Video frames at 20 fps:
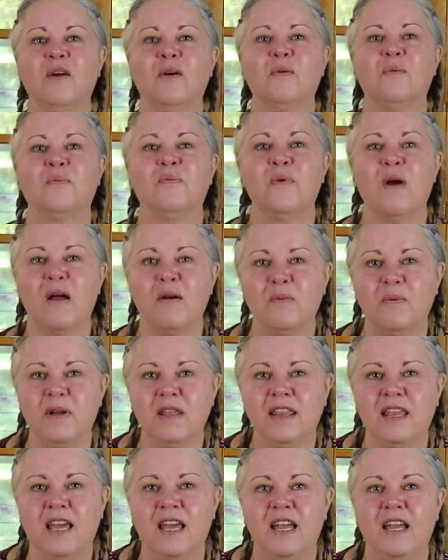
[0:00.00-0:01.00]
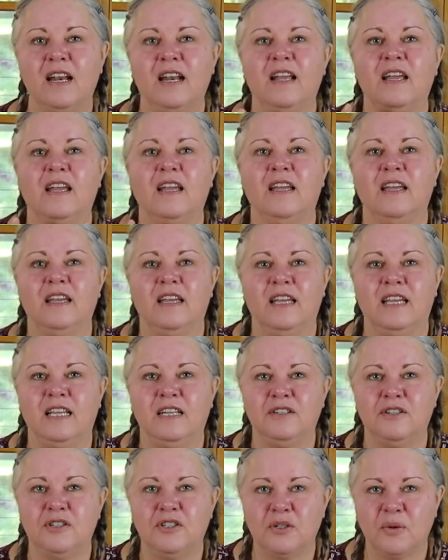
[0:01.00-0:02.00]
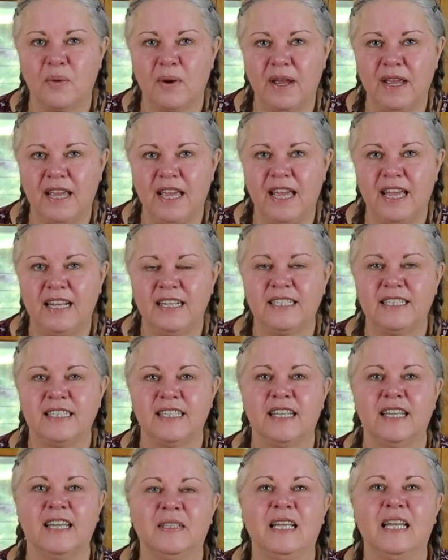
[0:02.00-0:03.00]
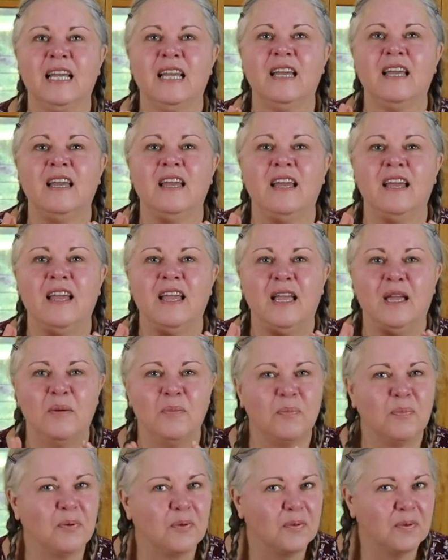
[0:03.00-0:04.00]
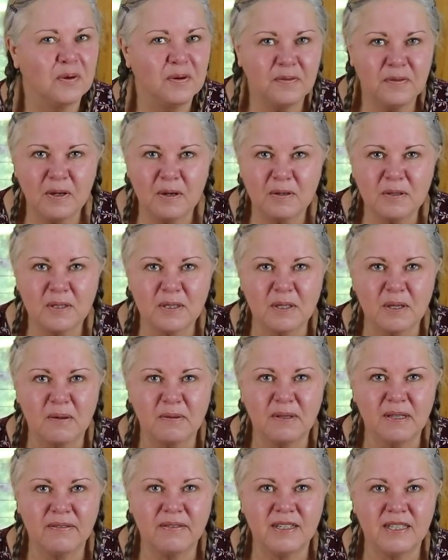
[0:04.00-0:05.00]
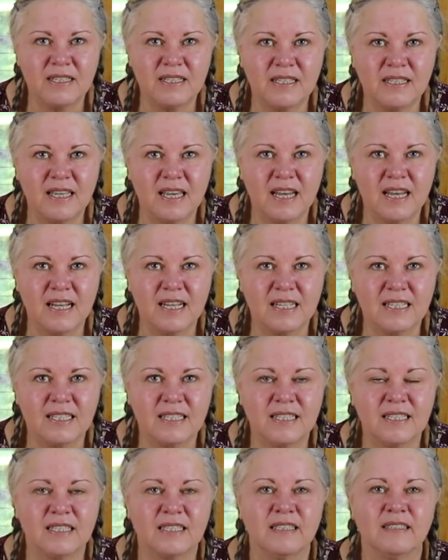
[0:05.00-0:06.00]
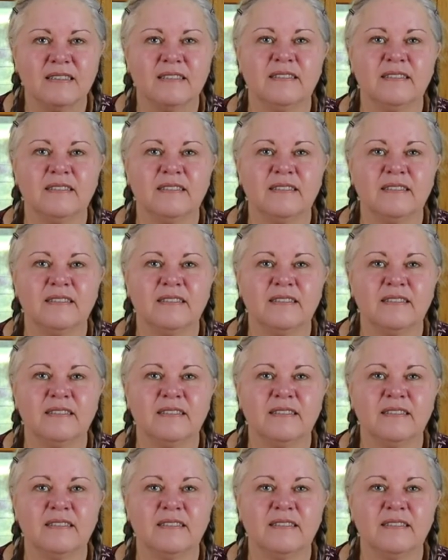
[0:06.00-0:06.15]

Run with it, enjoy it, improve those slow living skills,